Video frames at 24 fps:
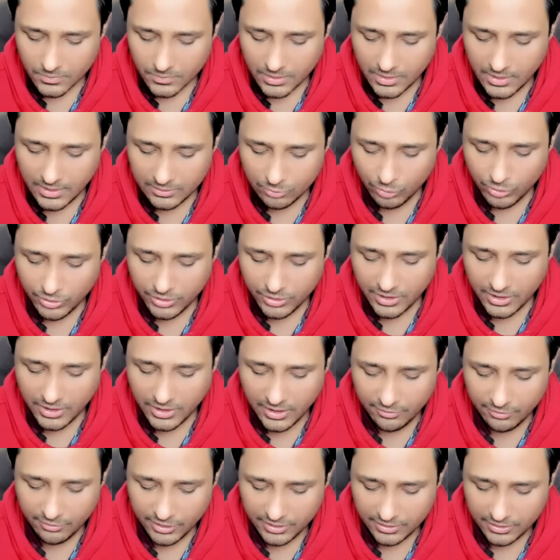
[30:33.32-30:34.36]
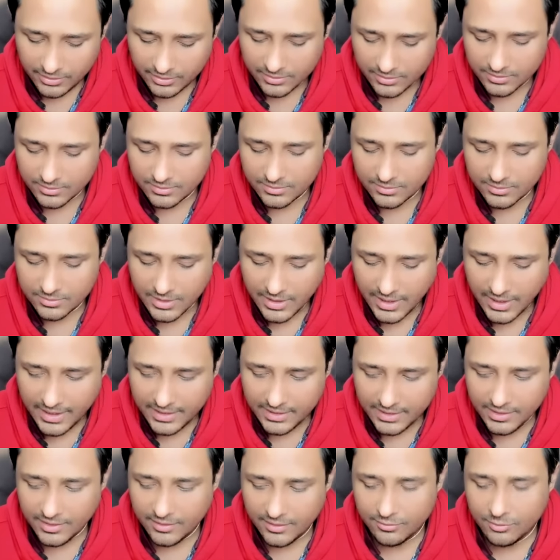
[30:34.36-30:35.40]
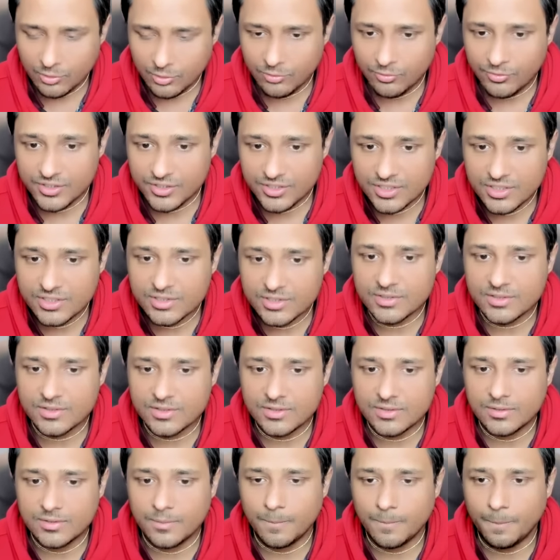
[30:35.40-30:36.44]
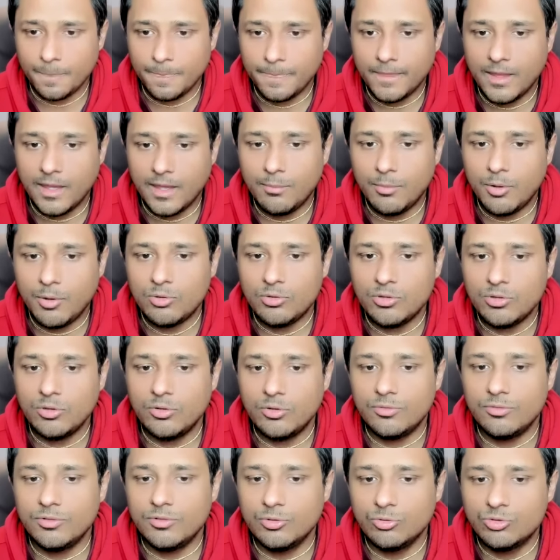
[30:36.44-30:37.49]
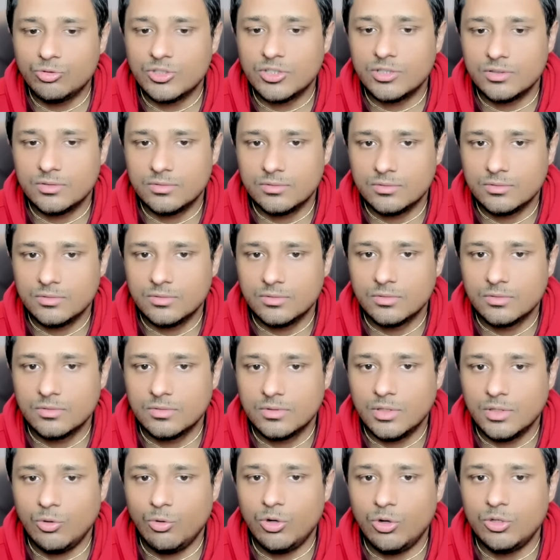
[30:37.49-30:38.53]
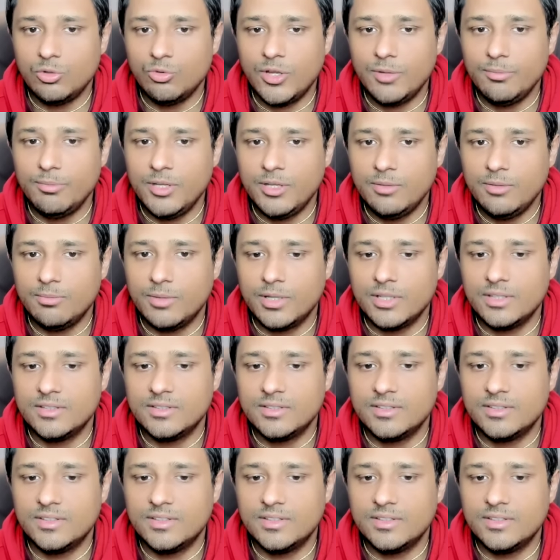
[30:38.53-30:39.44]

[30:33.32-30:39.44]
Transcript: Ketu in the 11th can give you visions about your future. Now, what do I mean by this?